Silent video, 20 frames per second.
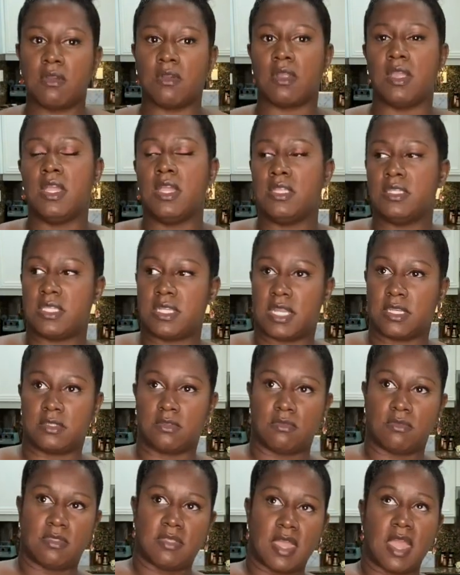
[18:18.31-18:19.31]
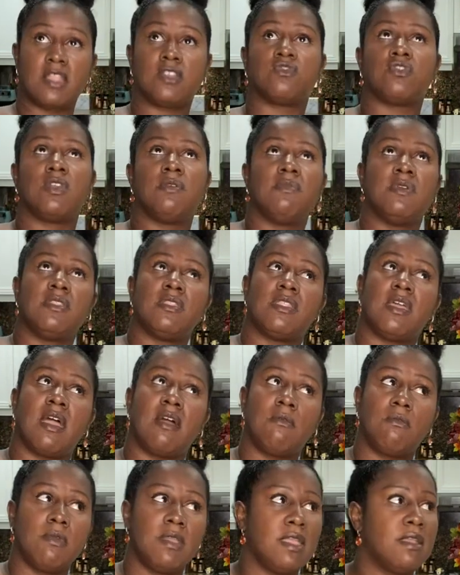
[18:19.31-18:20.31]
Or did I do that treatment
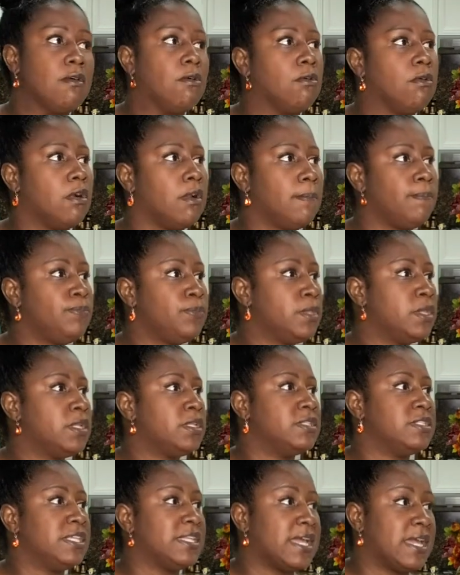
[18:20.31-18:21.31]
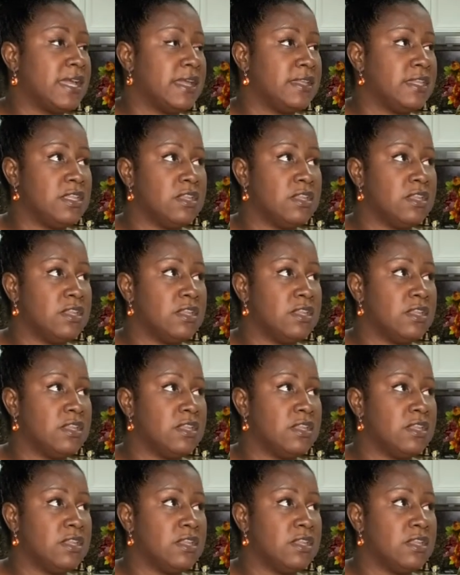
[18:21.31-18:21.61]
that week? Or did I,